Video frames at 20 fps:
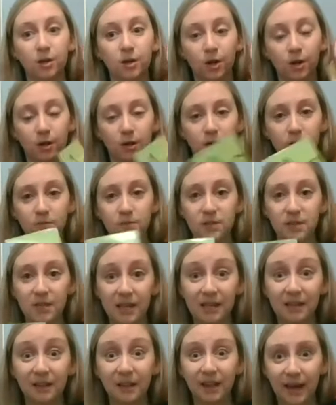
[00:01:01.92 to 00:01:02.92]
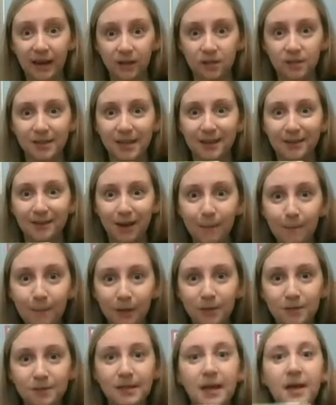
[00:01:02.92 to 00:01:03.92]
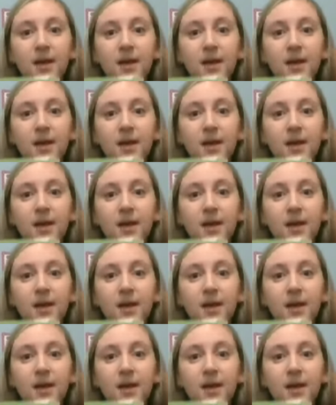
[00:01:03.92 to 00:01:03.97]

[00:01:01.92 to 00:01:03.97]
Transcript: curves in letters and numbers.